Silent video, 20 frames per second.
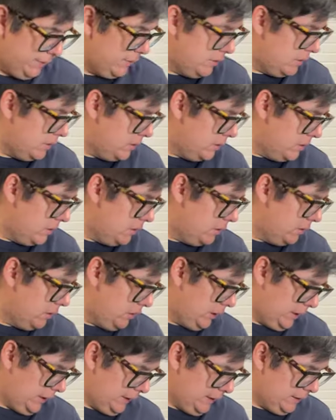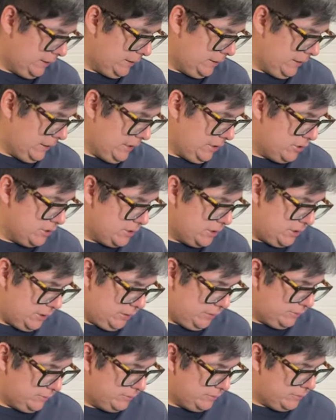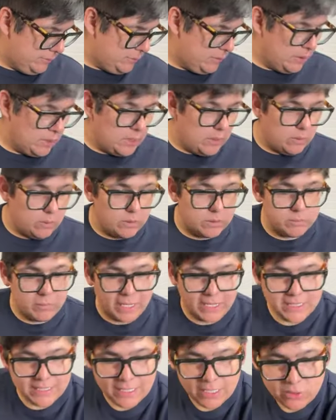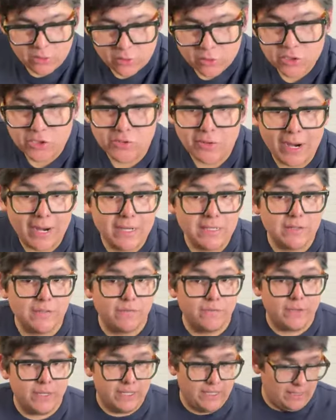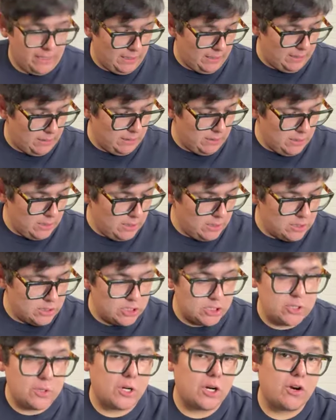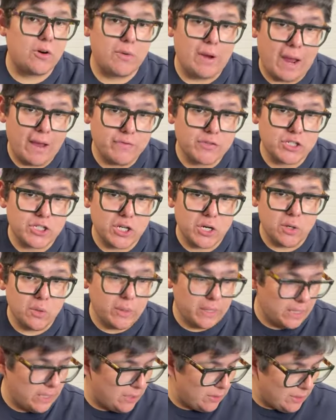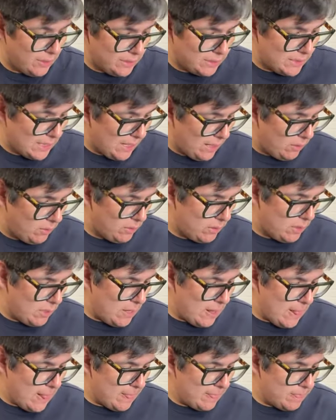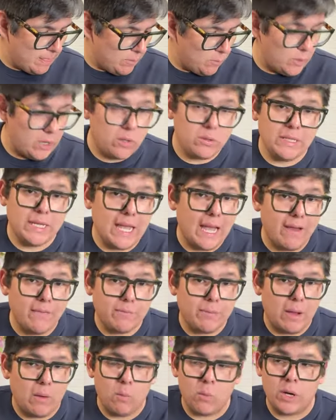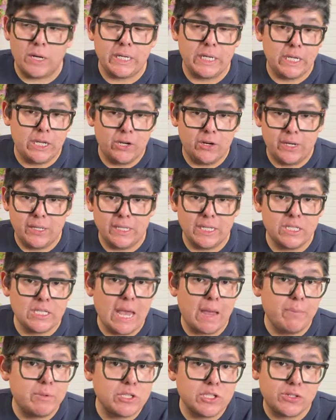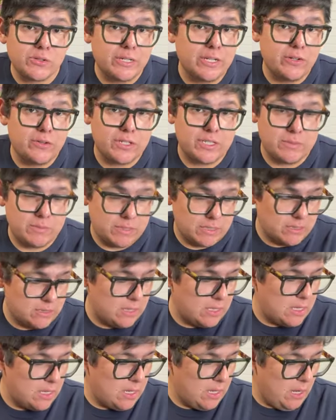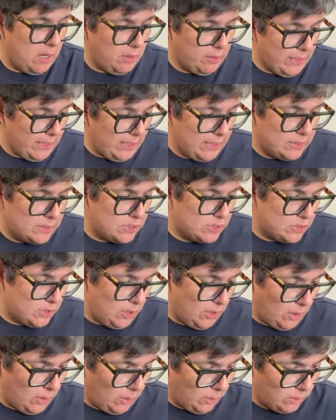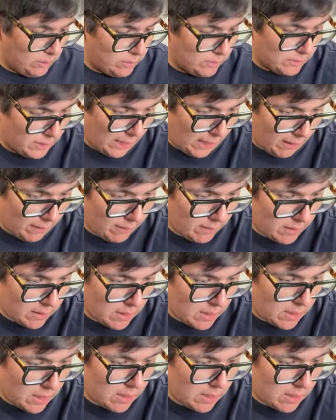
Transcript: okay. Like, here's the deal. With my schedule, trying to fit in to do a craft show here in town, we only have about one a year, and that happens during Christmas. Okay, so, yeah.